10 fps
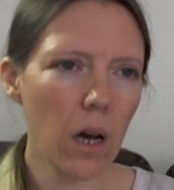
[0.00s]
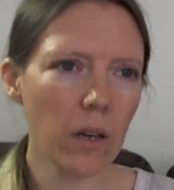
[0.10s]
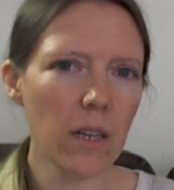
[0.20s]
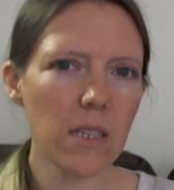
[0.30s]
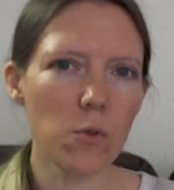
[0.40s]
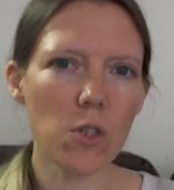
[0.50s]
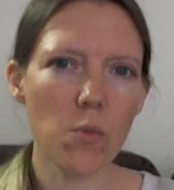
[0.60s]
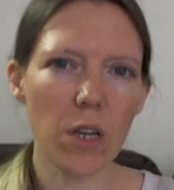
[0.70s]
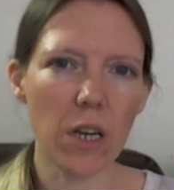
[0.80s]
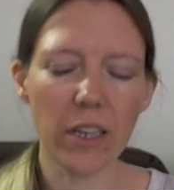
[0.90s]
unless it was
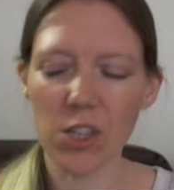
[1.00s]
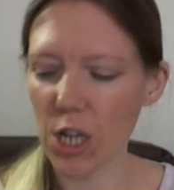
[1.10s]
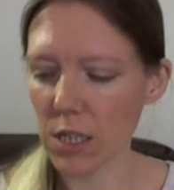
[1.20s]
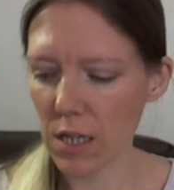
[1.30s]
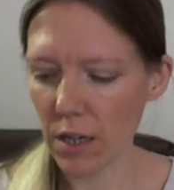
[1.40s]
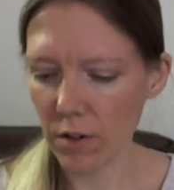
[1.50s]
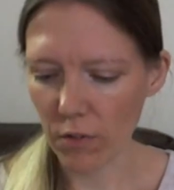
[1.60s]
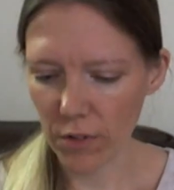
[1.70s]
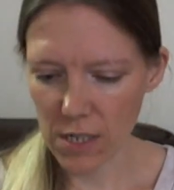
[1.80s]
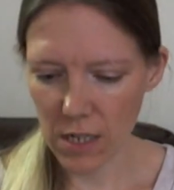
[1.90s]
something like a chatelaine,
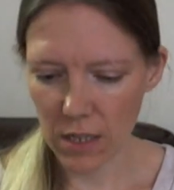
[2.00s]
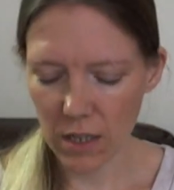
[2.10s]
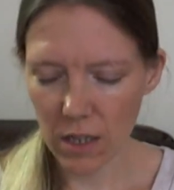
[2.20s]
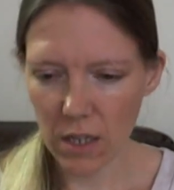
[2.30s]
obviously.